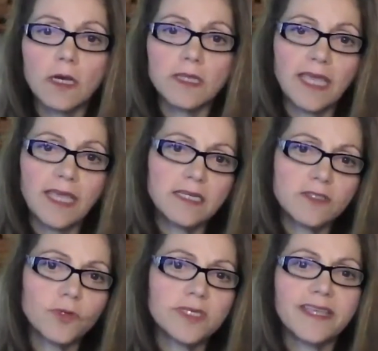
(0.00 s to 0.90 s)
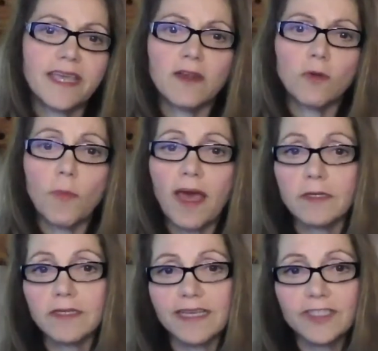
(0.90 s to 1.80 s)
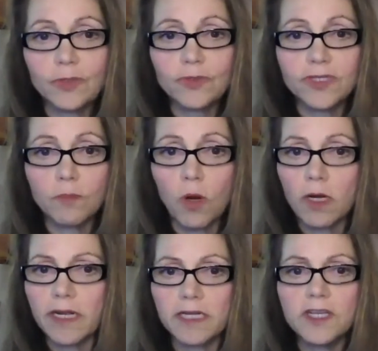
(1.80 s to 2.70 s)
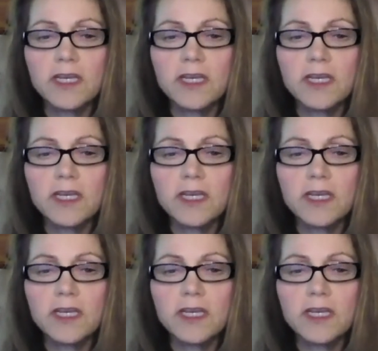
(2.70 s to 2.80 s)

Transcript: on the industry standard model that's used in mortgage.